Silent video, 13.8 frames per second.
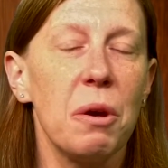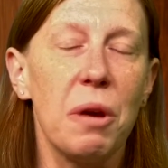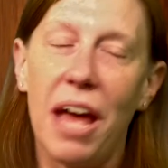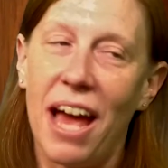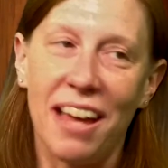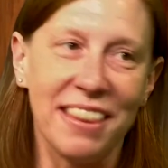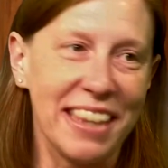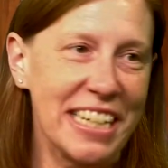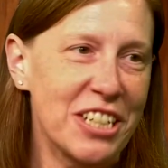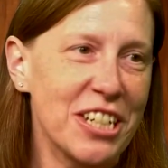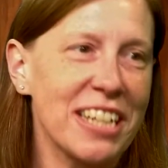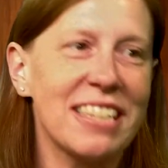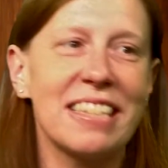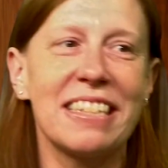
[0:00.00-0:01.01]
Ed
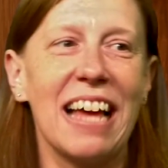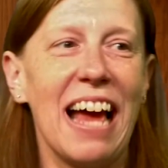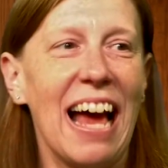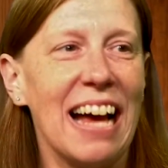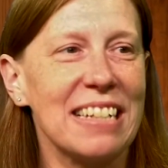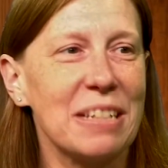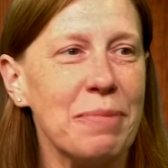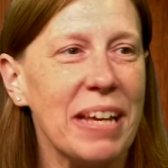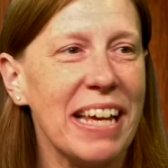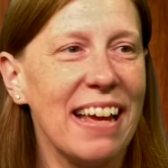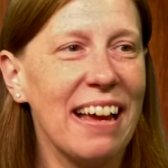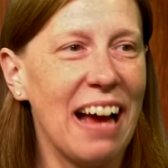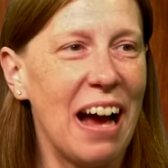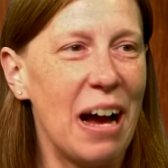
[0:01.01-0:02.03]
Leishus asked
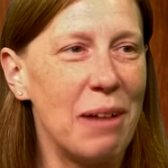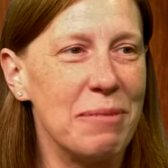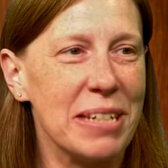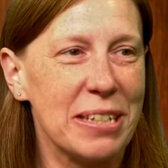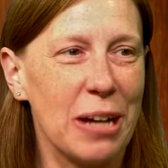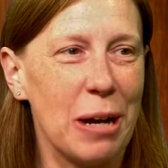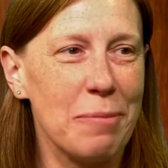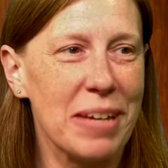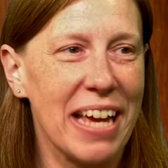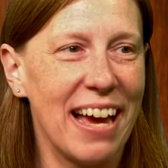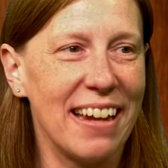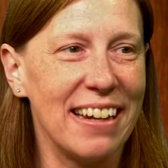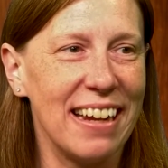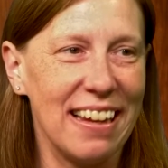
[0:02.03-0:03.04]
me, um, he saw me
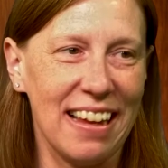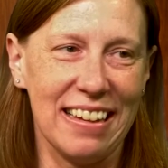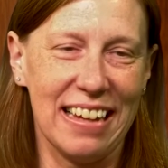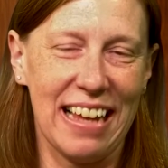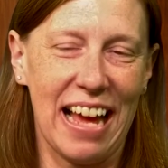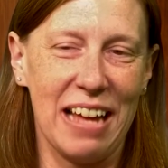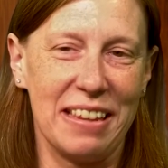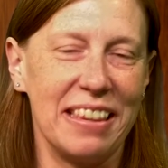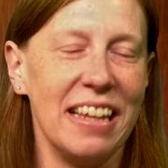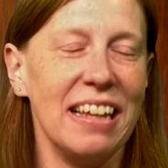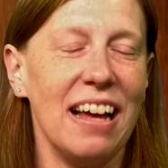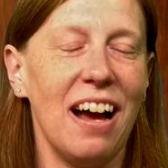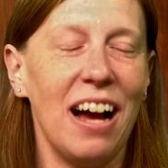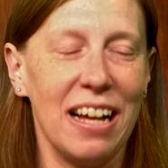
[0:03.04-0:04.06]
at, uh, at
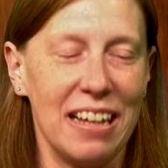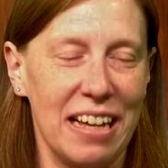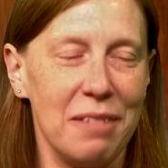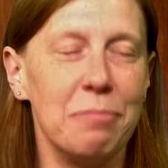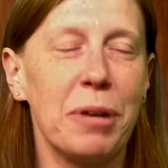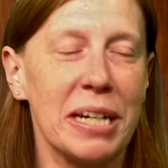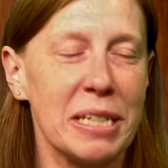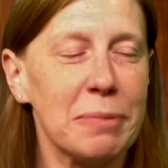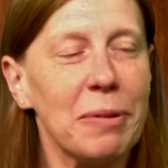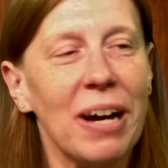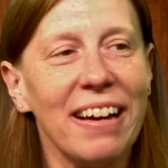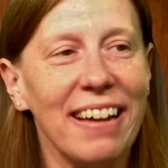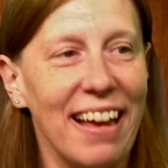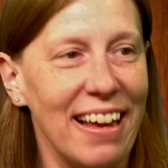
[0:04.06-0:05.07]
uh, Bright
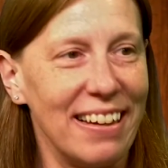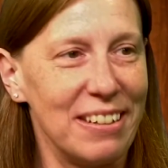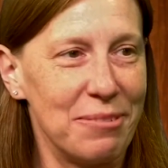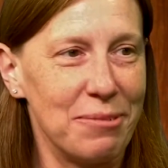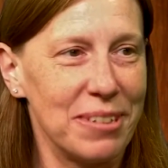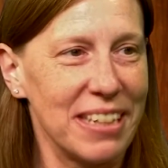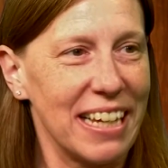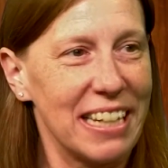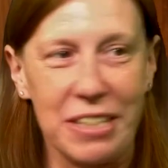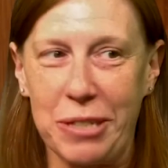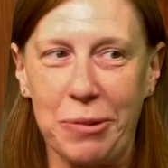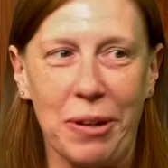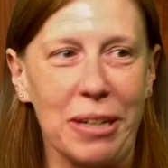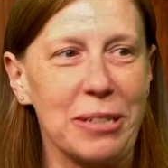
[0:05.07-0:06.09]
Spot and was like,
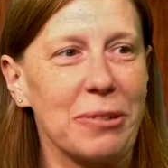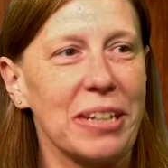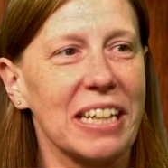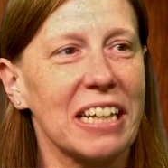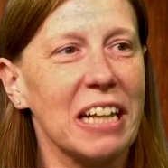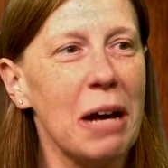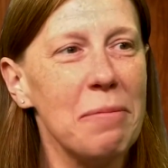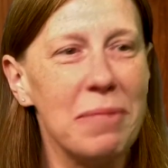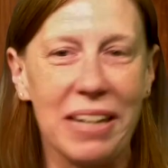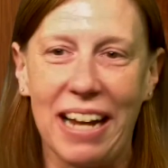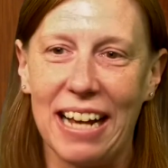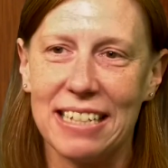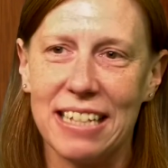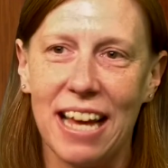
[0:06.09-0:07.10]
do you want to join the club? And
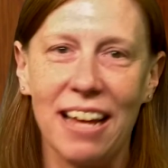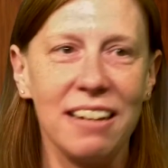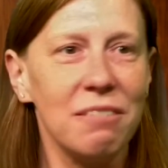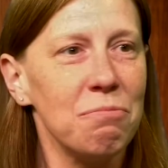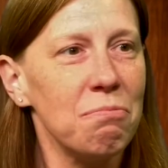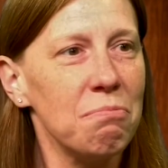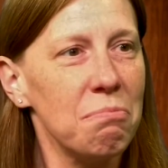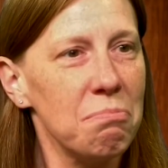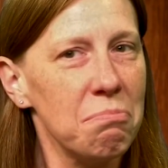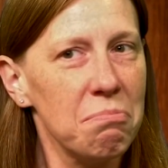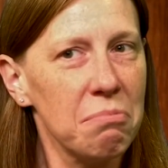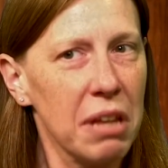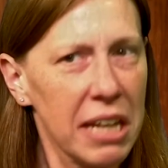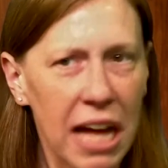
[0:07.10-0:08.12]
I said,
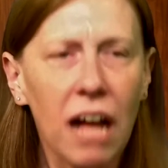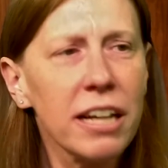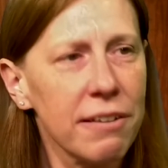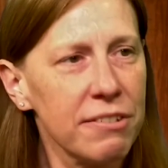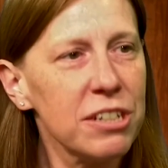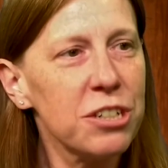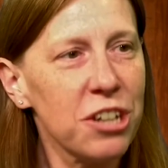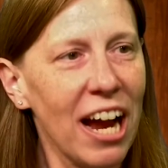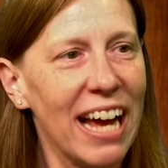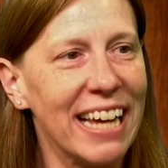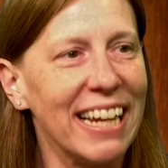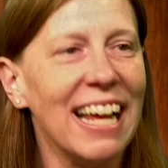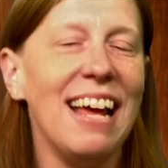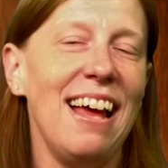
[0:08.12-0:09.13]
I'll give it a
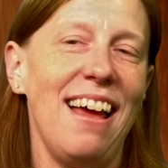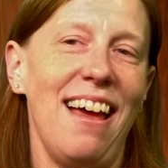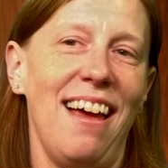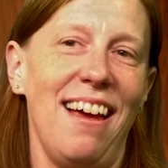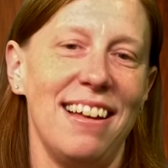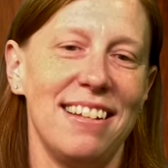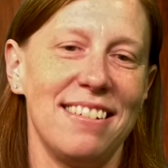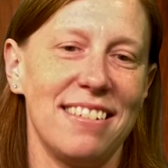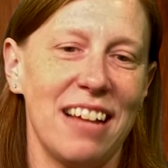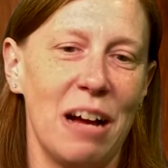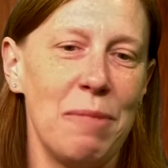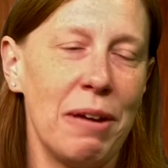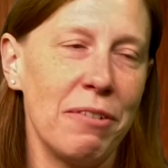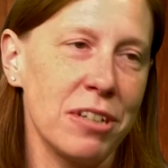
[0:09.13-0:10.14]
try. And
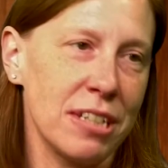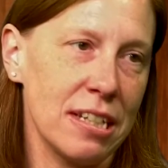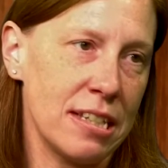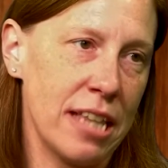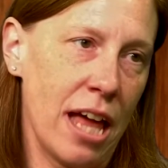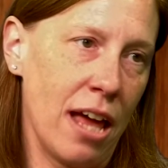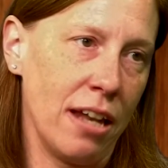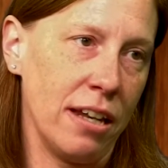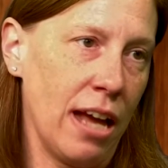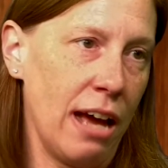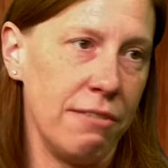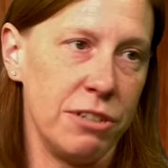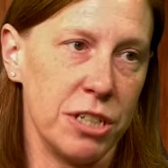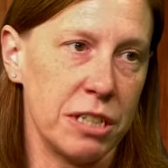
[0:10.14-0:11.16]
um, ever since then,
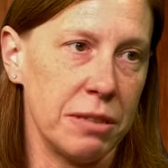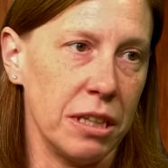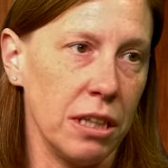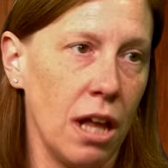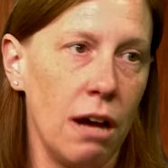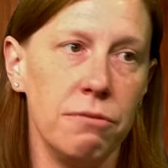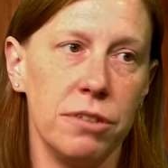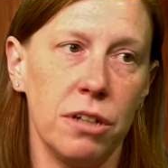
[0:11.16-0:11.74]
I've just loved